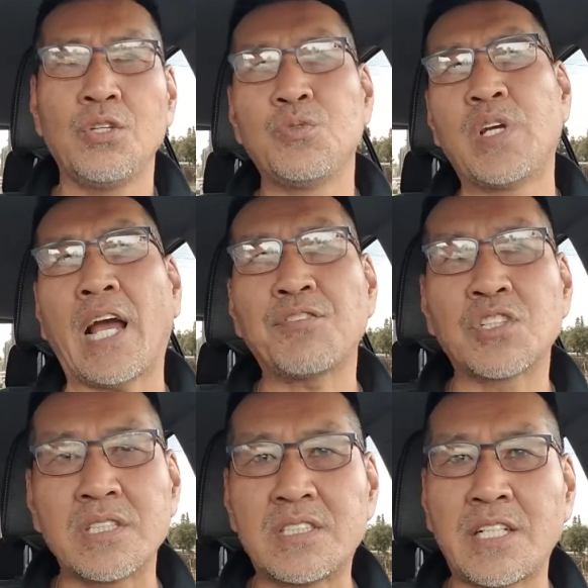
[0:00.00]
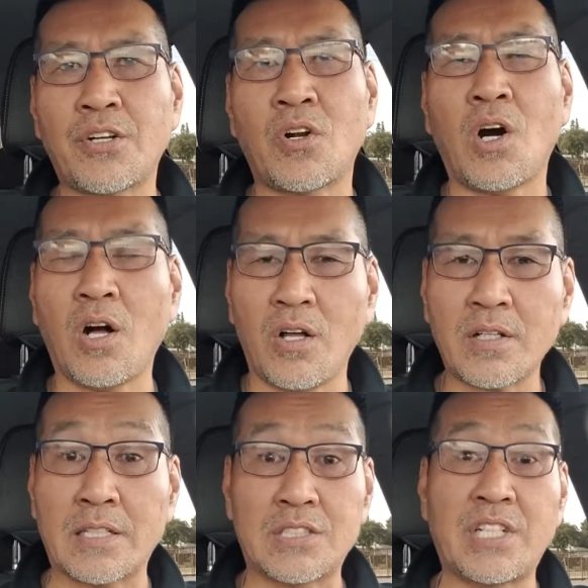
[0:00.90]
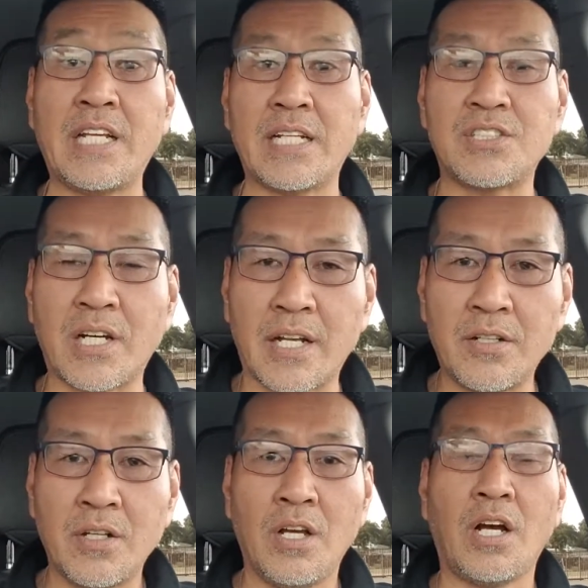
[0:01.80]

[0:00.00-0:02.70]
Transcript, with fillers: you have to consider all, because he has done it,